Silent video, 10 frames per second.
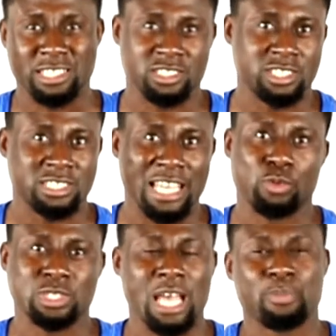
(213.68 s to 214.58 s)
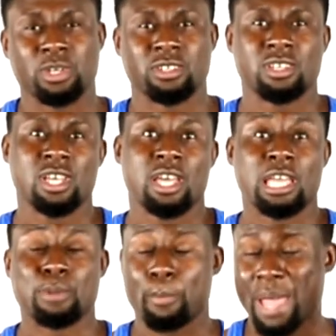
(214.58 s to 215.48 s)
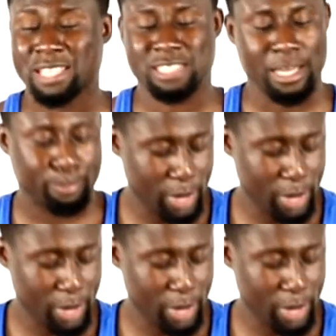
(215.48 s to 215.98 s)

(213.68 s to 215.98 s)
can see exactly what's happening in my backside.